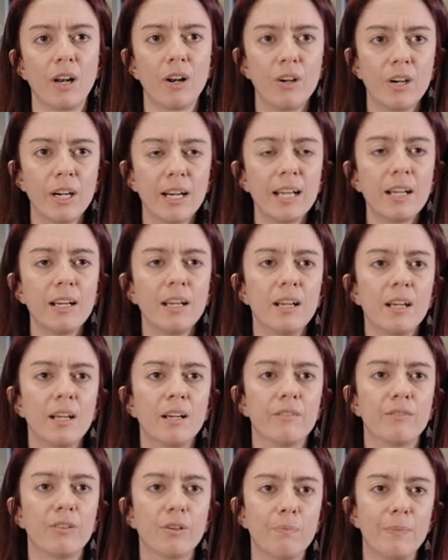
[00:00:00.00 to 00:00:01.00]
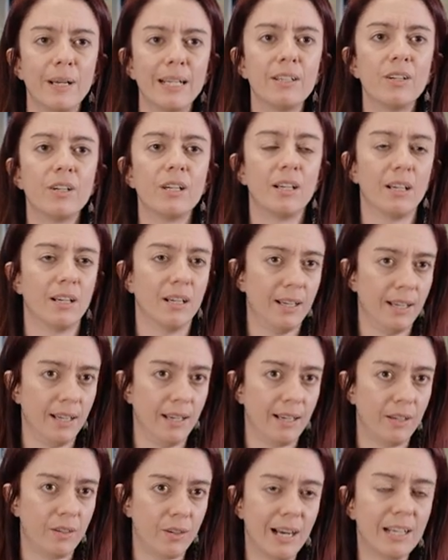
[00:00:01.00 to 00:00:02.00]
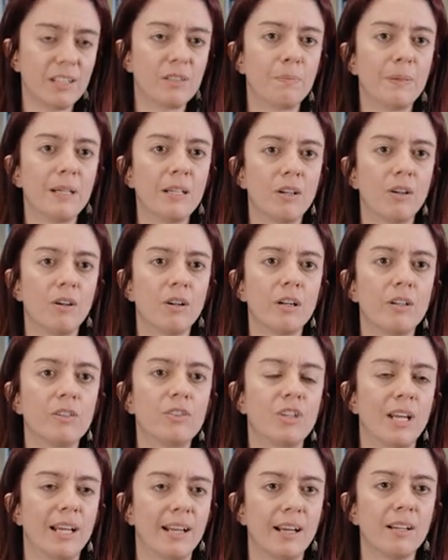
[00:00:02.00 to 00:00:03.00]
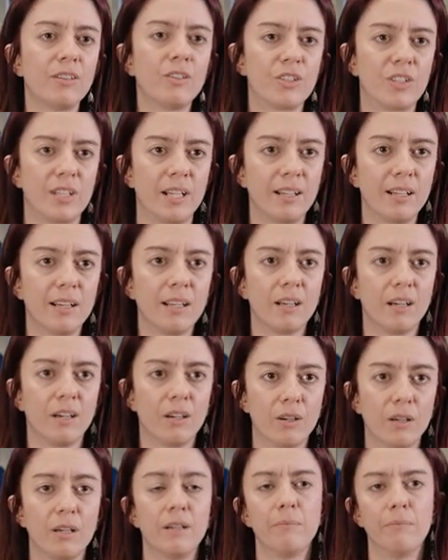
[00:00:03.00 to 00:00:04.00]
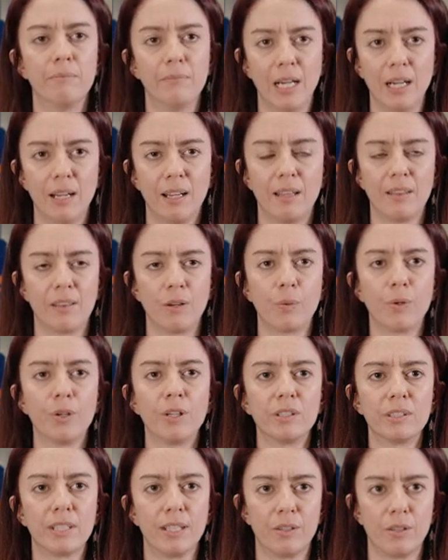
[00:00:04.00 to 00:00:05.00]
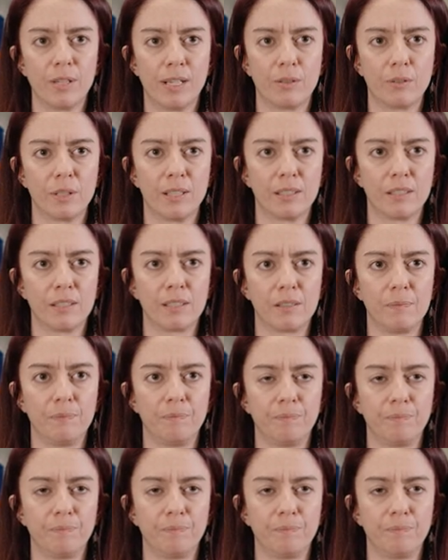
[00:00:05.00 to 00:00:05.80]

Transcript: learning for better grasping knowledge and understanding the world around us.